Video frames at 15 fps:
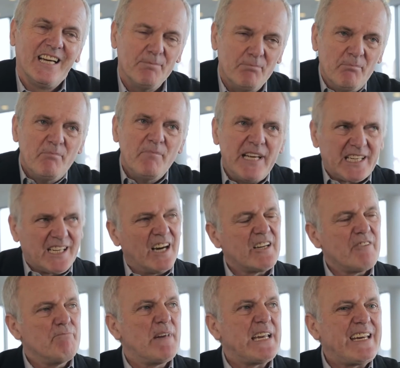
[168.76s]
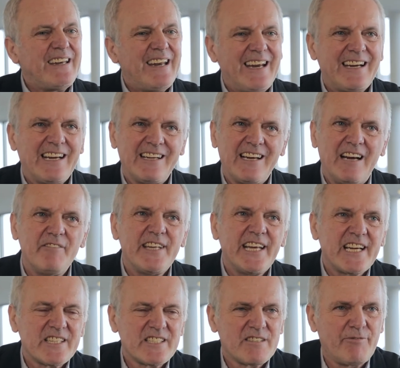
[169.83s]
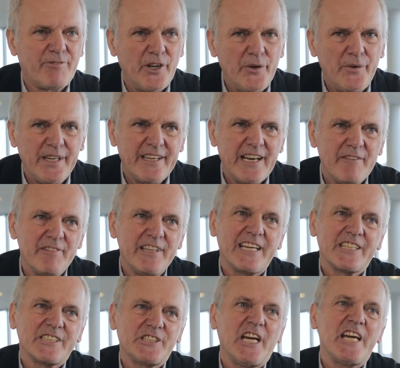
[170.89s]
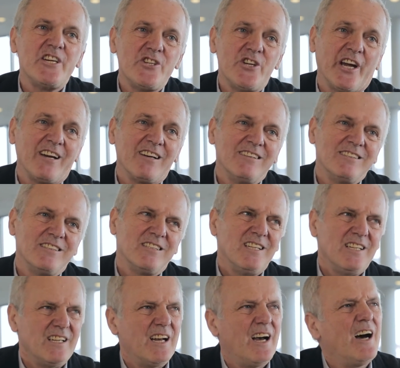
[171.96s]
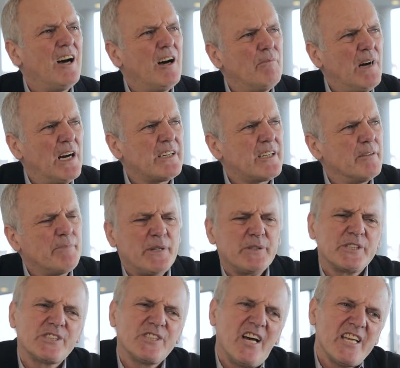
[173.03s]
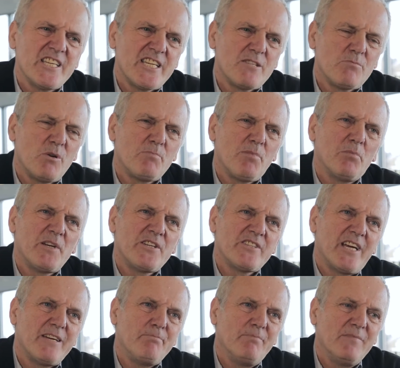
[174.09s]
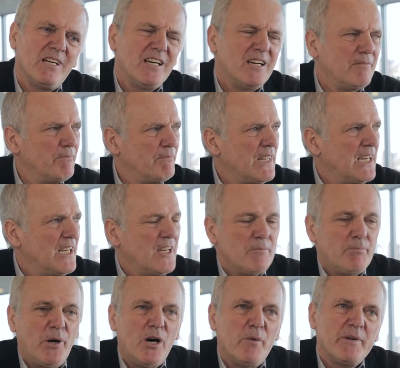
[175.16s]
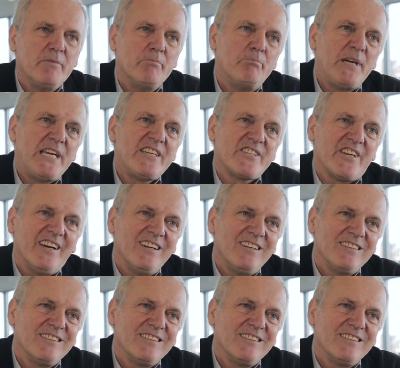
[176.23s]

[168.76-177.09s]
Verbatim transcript: kind of meaning everything's fluid and everything's changing. Um, and computer scientists would probably say um, permanent beta.